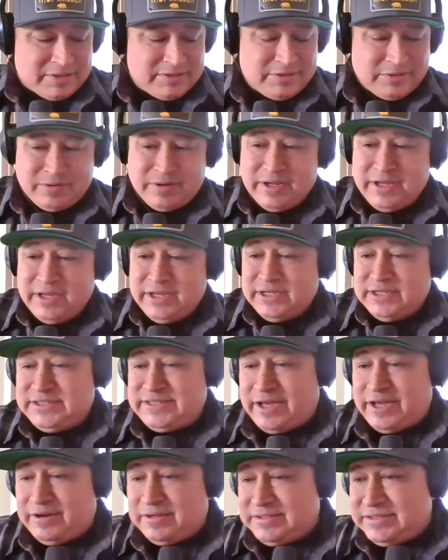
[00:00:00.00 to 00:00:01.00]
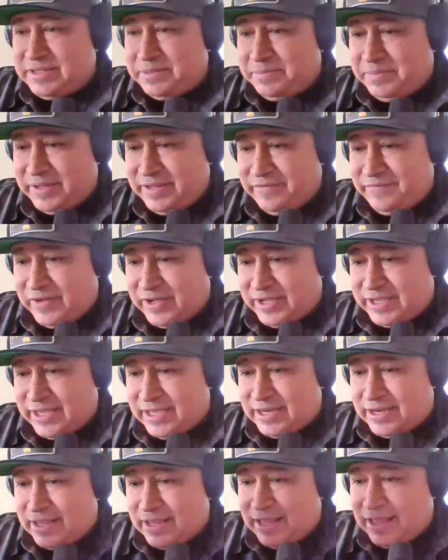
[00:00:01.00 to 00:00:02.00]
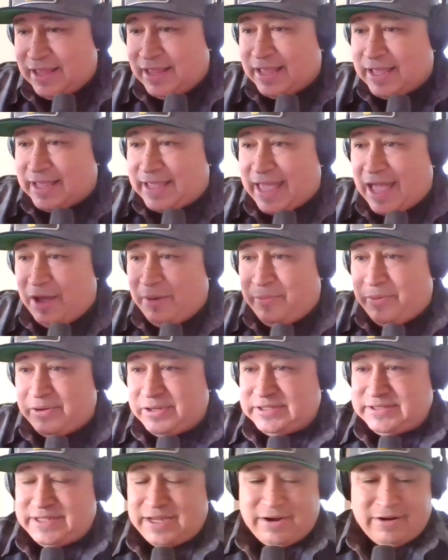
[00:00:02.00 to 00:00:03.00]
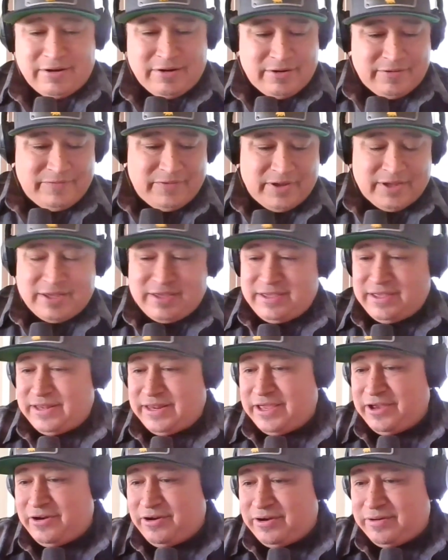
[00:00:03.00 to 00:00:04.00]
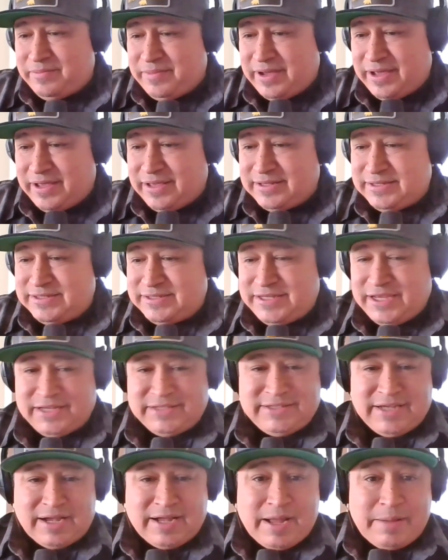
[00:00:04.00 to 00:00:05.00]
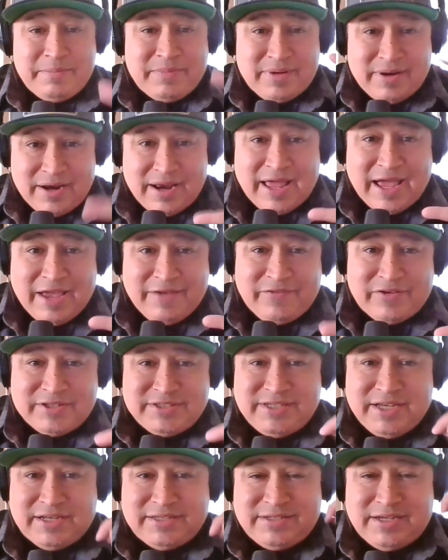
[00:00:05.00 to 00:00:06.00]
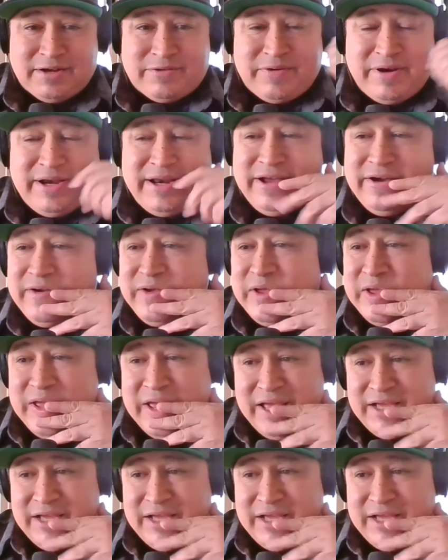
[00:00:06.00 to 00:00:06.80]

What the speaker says: So shout out to the motherfucking Cowboys that are fucking here on my TikTok. I'm live on TikTok right now.